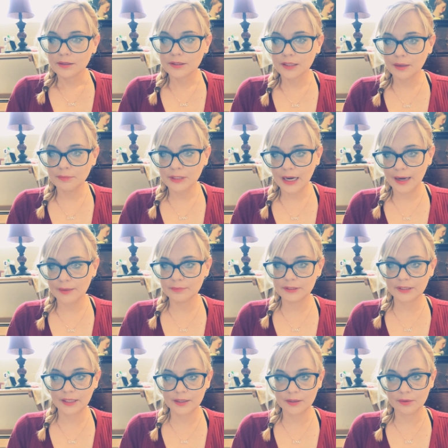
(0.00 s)
sometimes
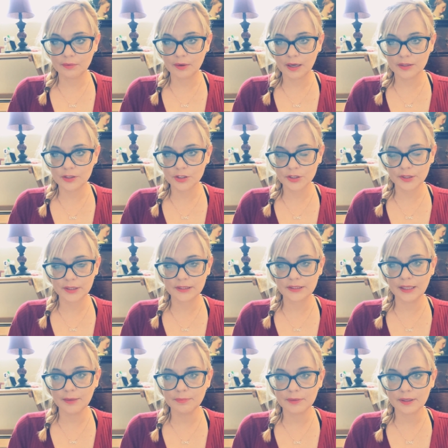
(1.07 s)
they don't want to
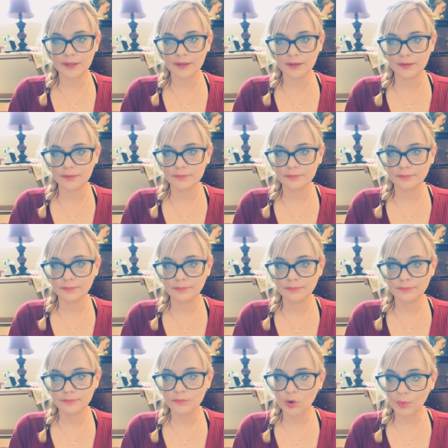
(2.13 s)
accept
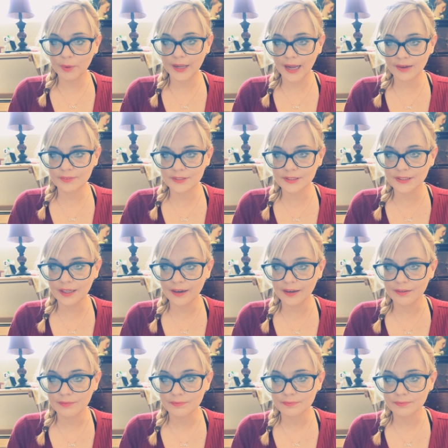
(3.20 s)
what we have to say.